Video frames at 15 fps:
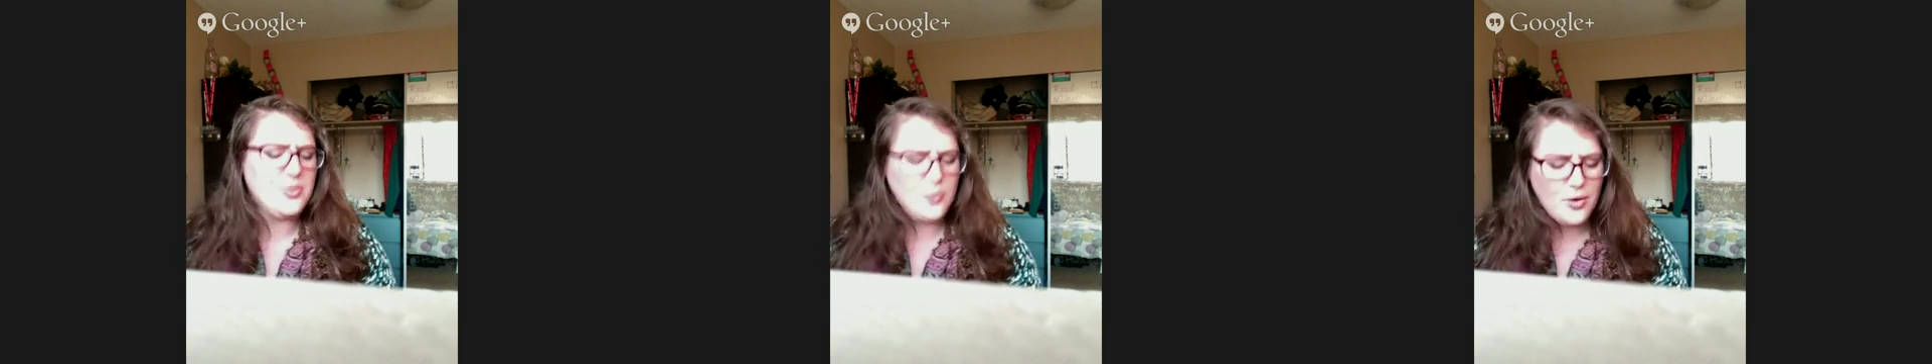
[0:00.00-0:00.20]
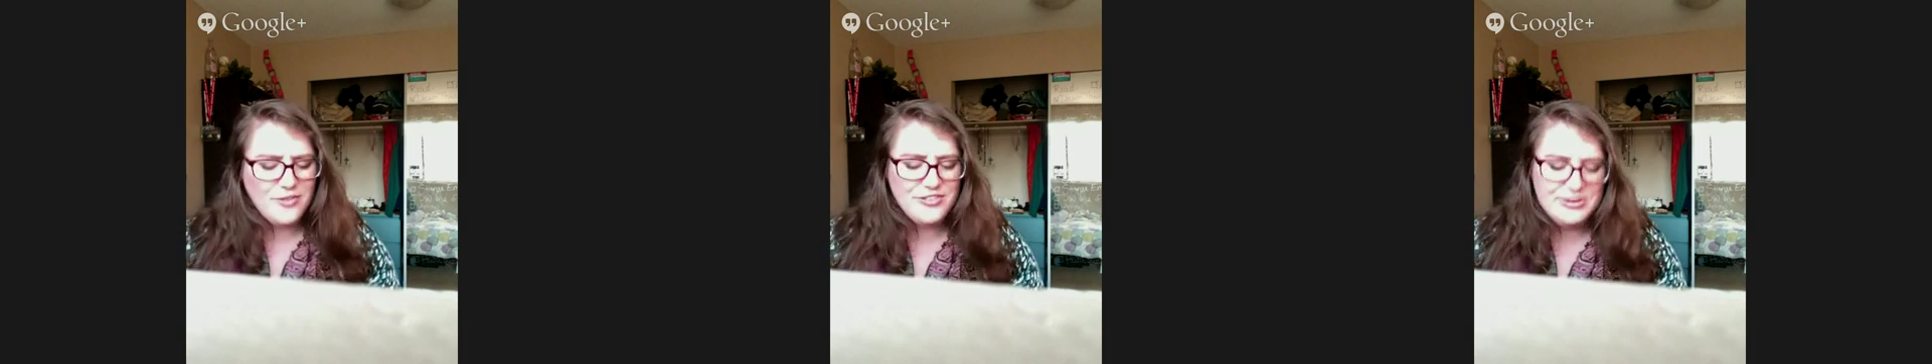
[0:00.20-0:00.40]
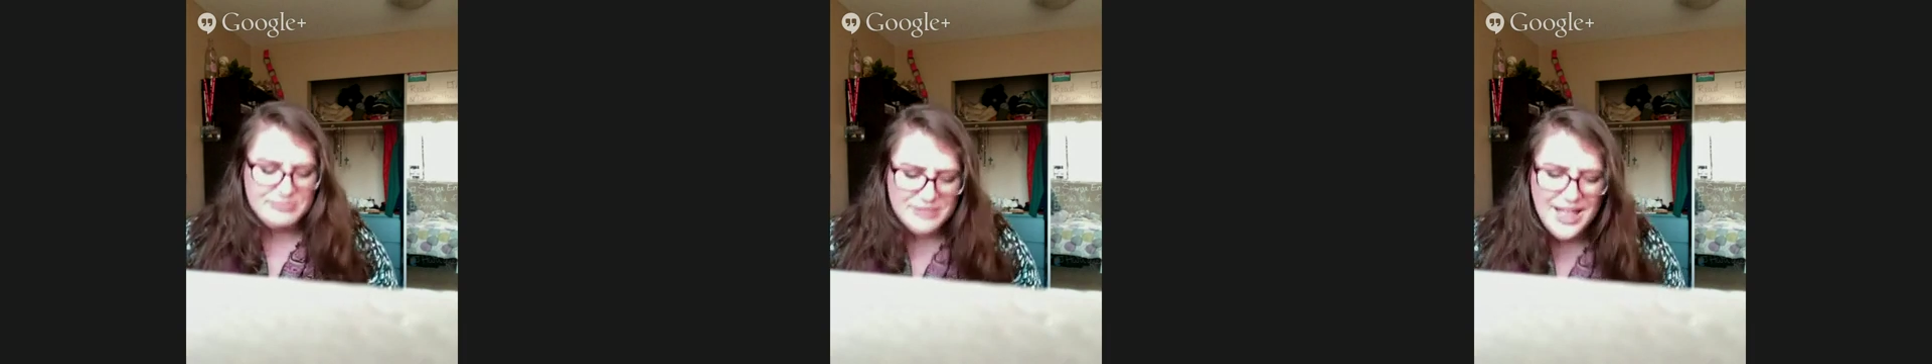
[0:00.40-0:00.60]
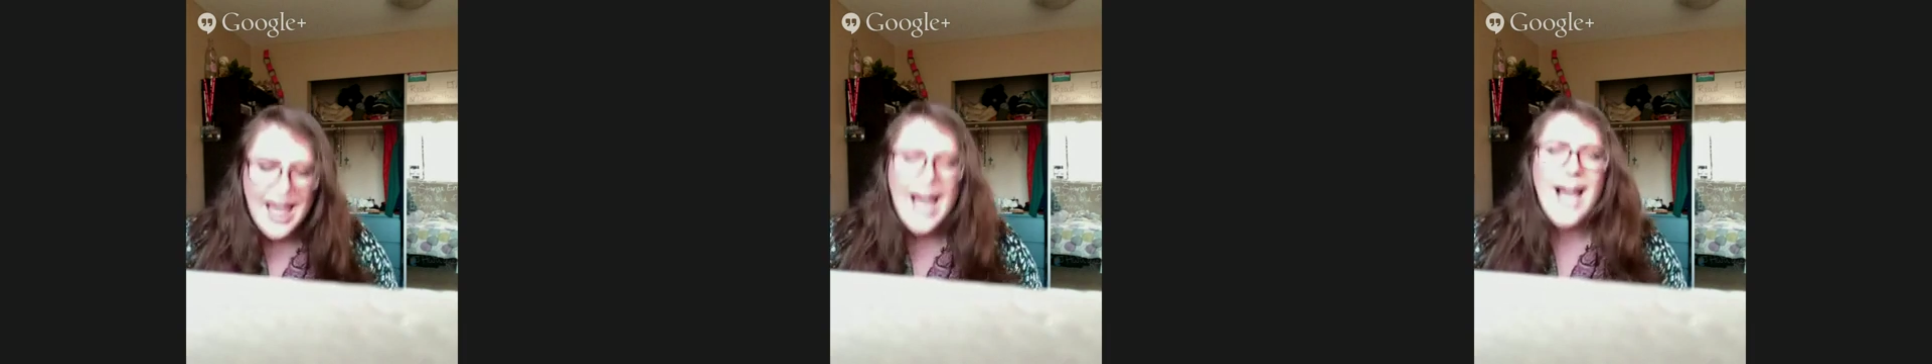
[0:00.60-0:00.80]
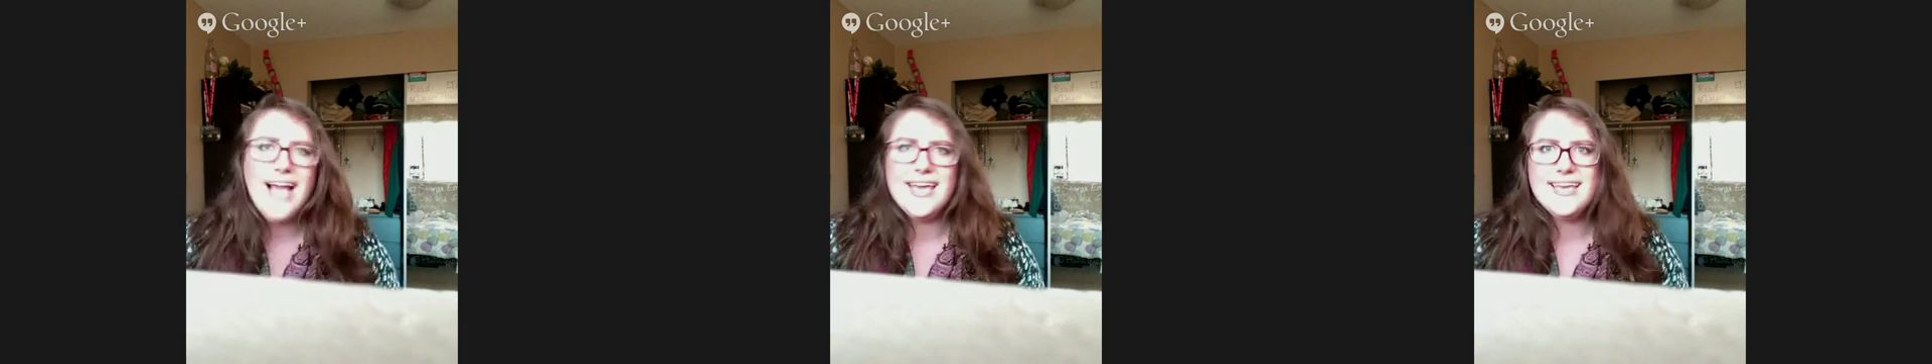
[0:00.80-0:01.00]
Orphan
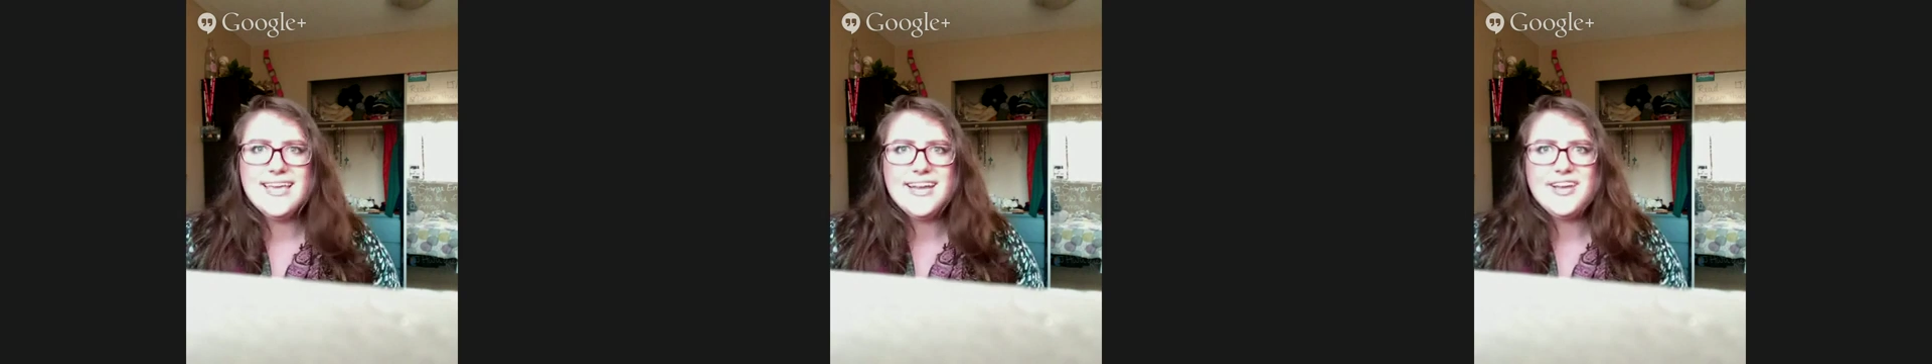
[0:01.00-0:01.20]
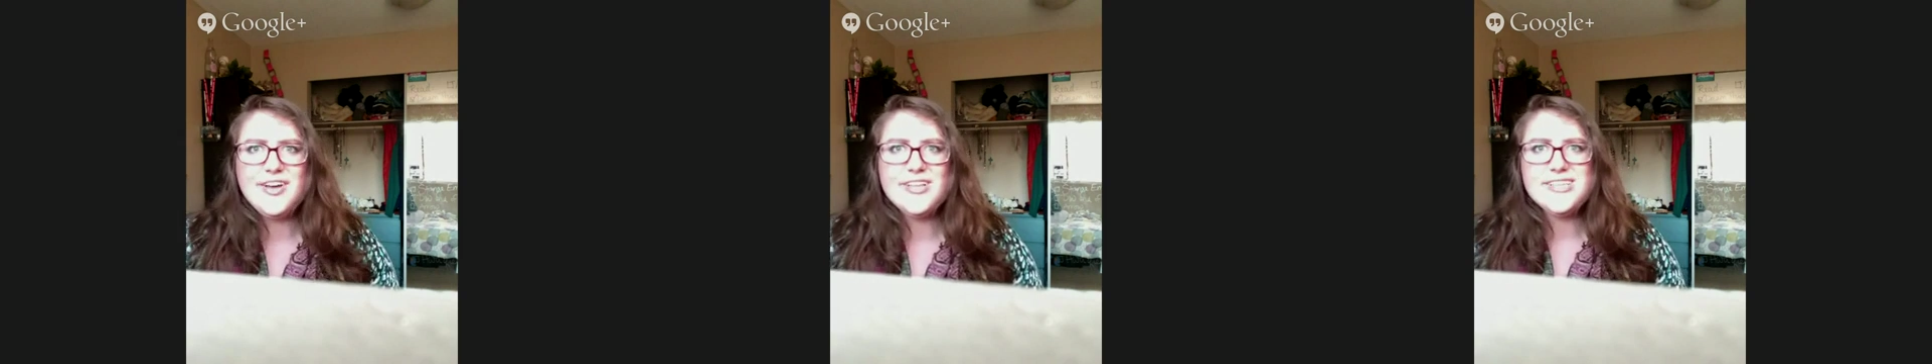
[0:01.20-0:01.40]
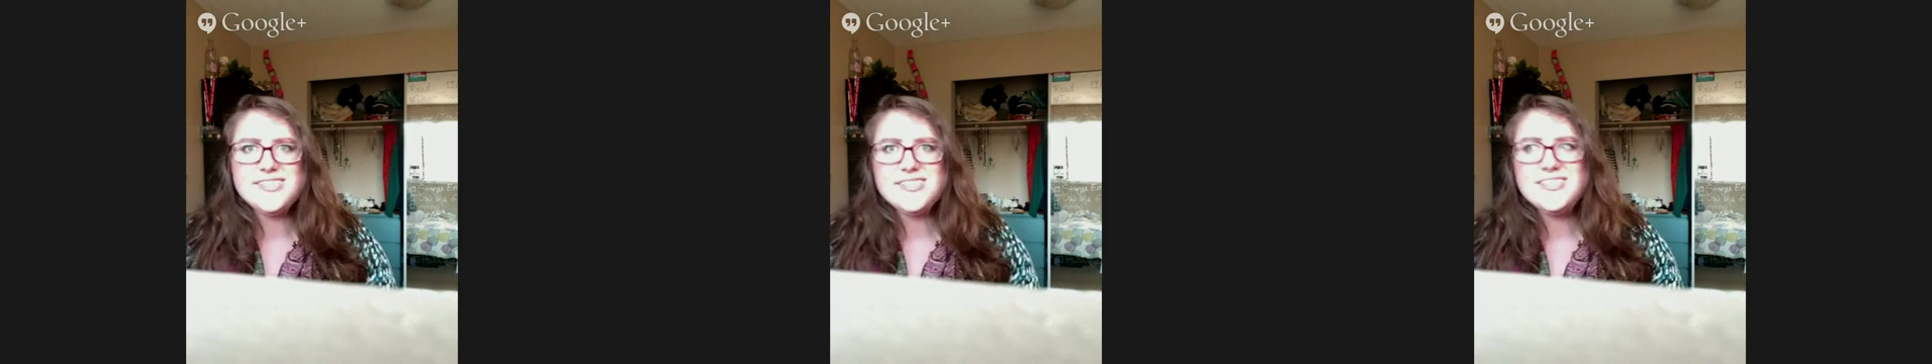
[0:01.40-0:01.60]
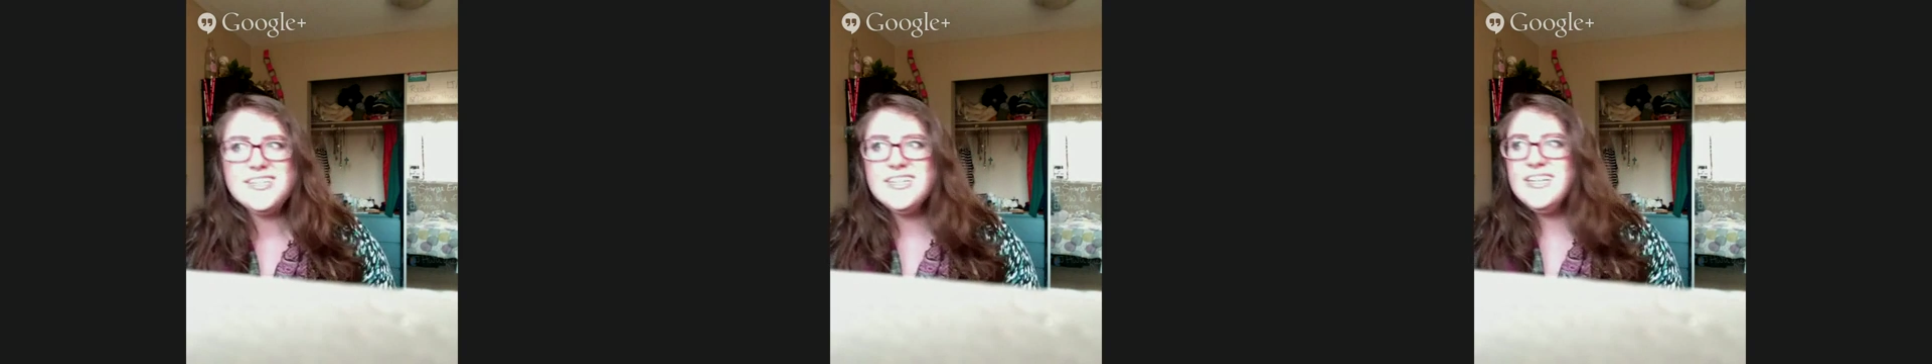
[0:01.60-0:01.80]
Black getting all this